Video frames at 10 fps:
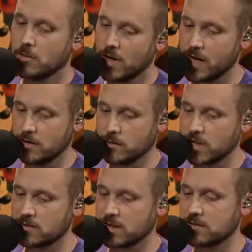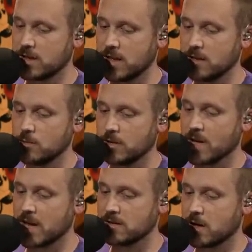Well, in Week 16 with
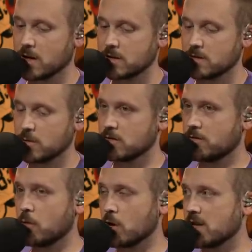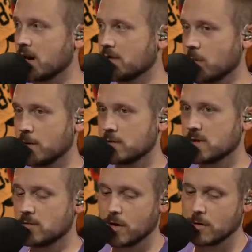9 targets, he was the 49th wide
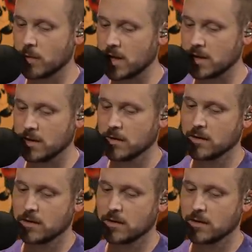receiver on the week.